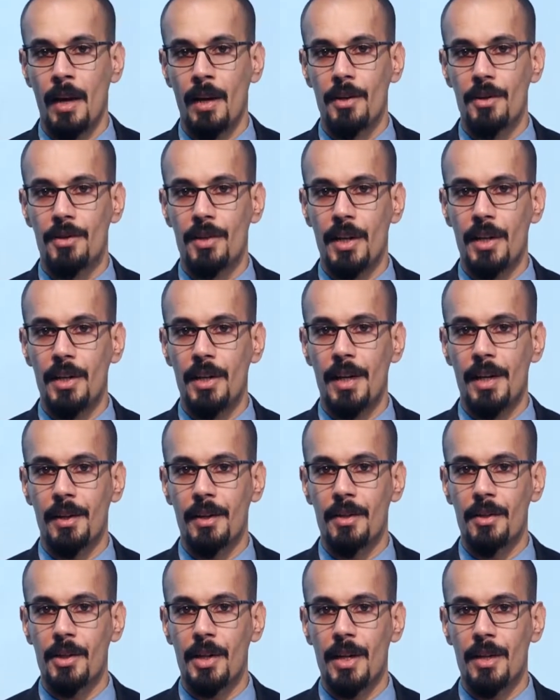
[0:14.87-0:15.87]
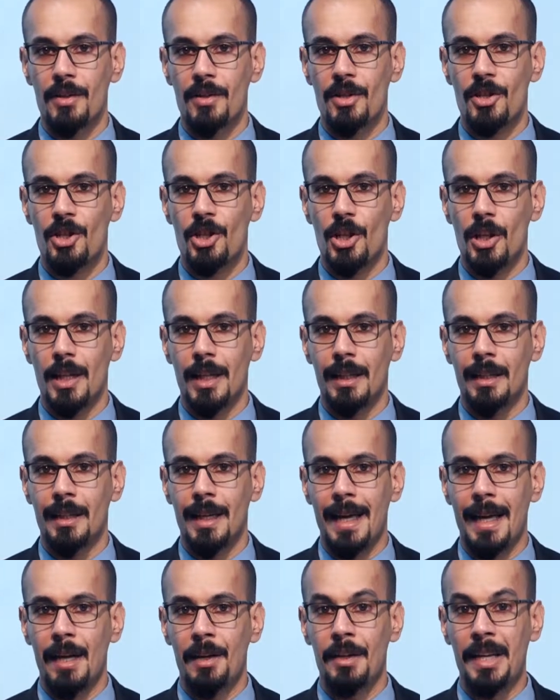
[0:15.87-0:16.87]
Zaidi, an Indian Shia
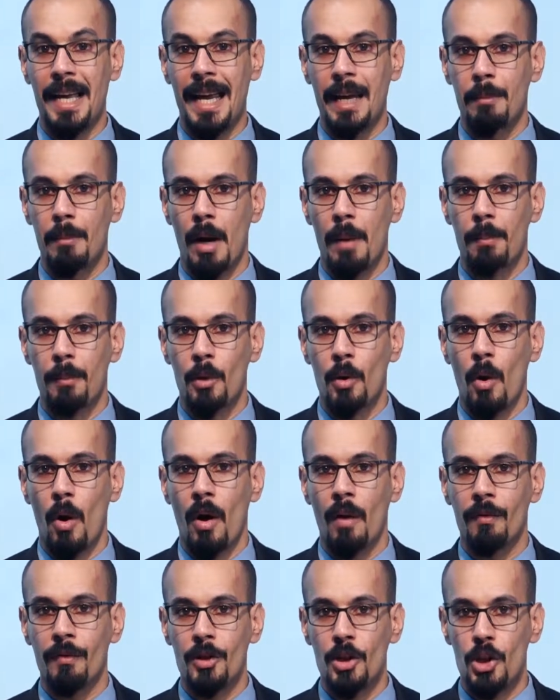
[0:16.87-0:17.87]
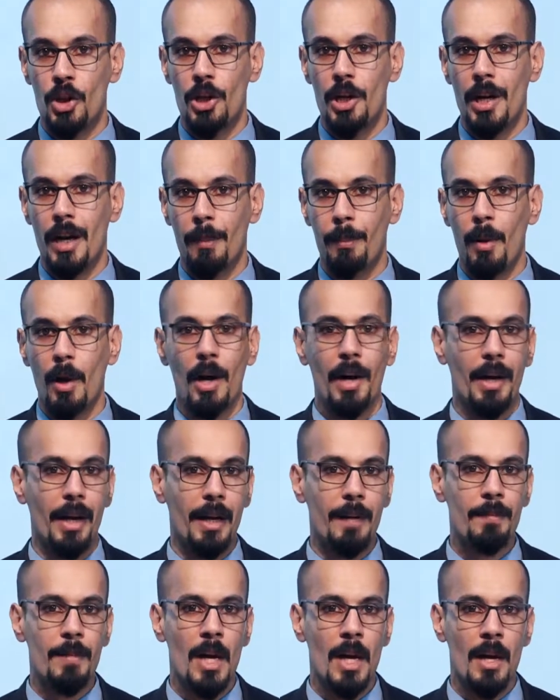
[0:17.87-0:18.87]
and a member of the Shia
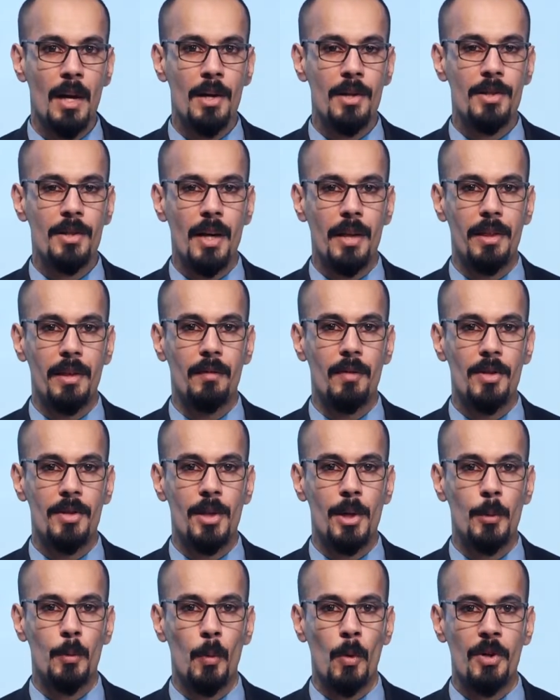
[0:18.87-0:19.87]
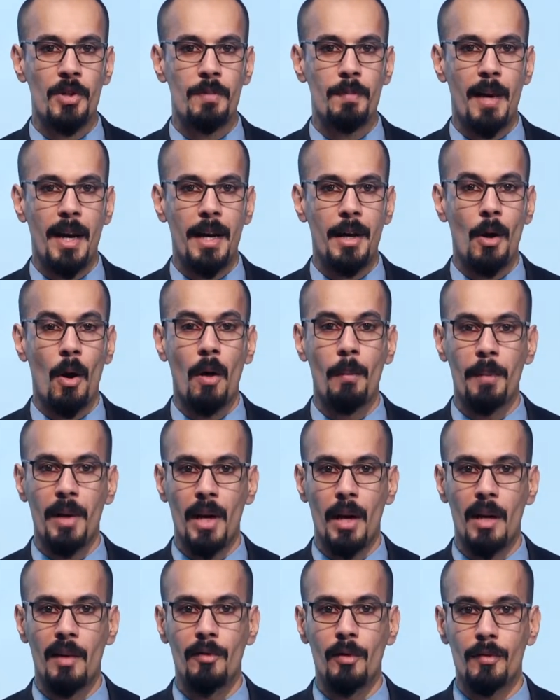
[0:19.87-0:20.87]
party, said the visit was made on
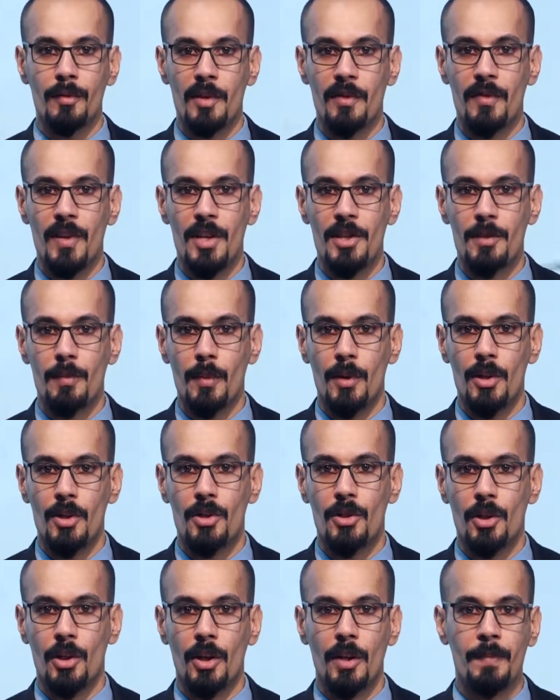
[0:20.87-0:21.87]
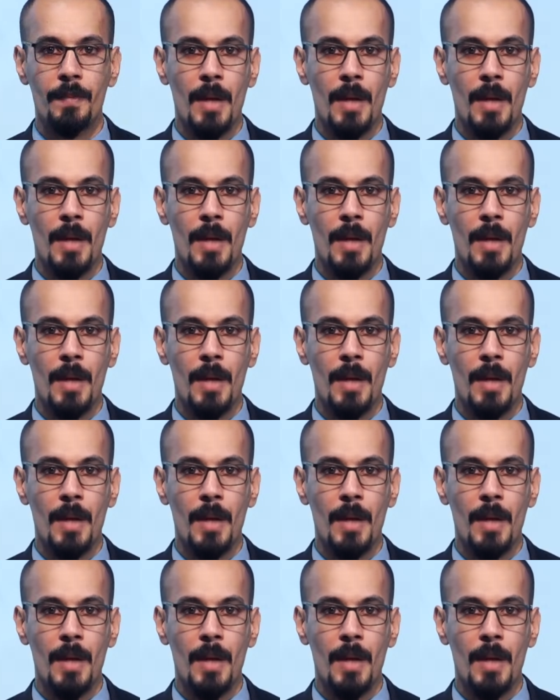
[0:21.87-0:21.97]
behalf of Defense Minister